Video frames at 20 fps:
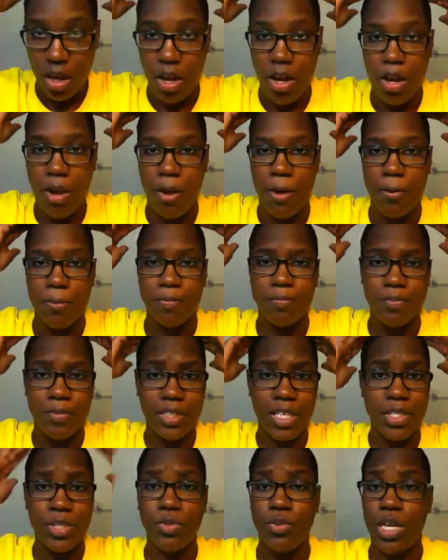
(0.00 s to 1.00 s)

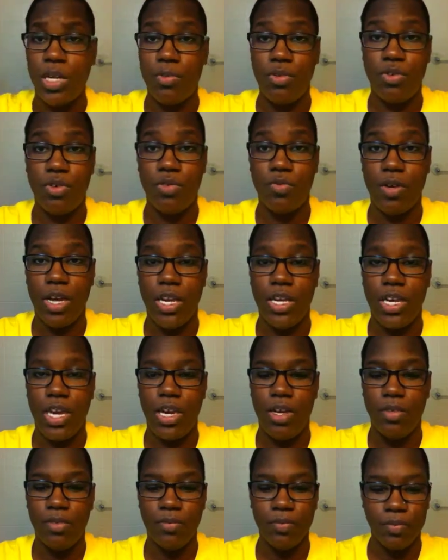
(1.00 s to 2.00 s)
That's what I'm doing right
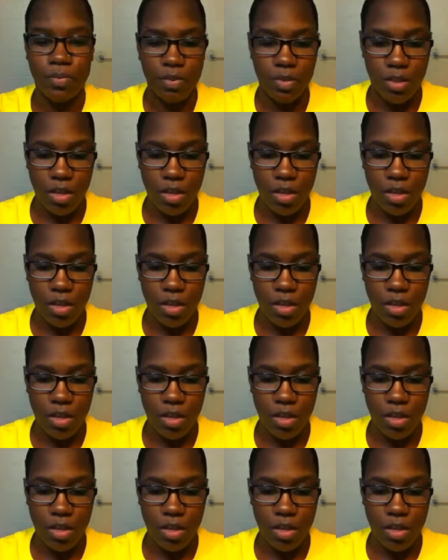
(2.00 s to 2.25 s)
now.